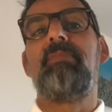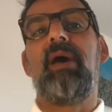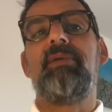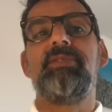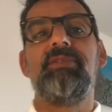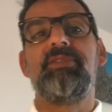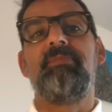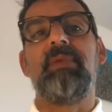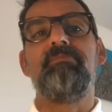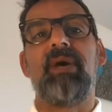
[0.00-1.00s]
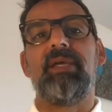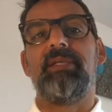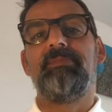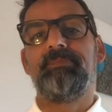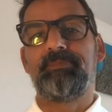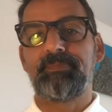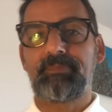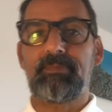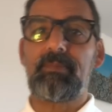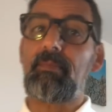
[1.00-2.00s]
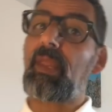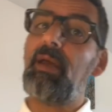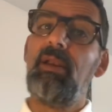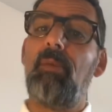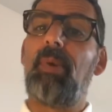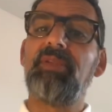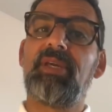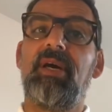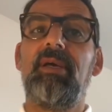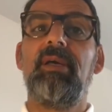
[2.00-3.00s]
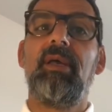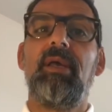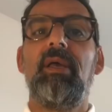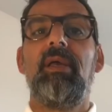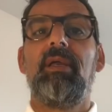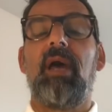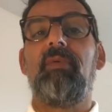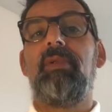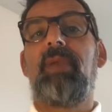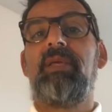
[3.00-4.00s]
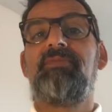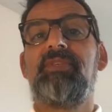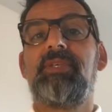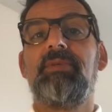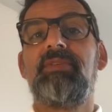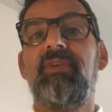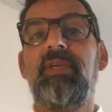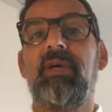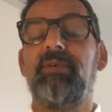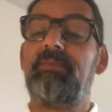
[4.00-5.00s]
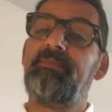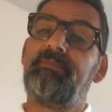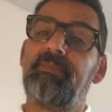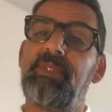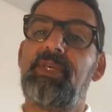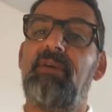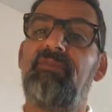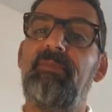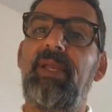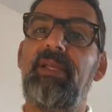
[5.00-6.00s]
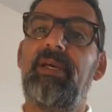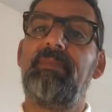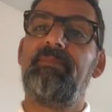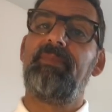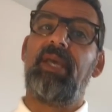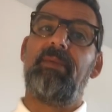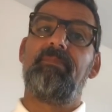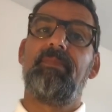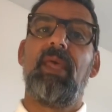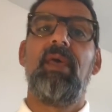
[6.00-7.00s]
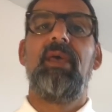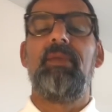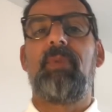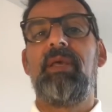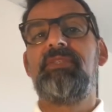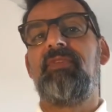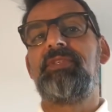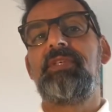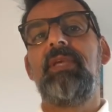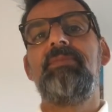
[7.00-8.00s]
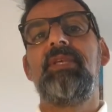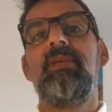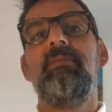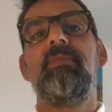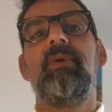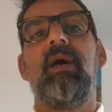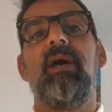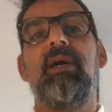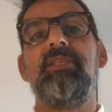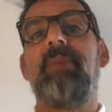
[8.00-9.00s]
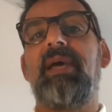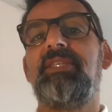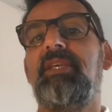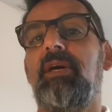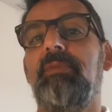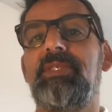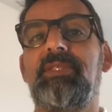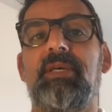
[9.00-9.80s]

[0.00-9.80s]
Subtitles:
comparisons have been made. Lobotka currently plays for Celta Vigo. Sound familiar? Yep. He plays for the same team as Maxi Gomez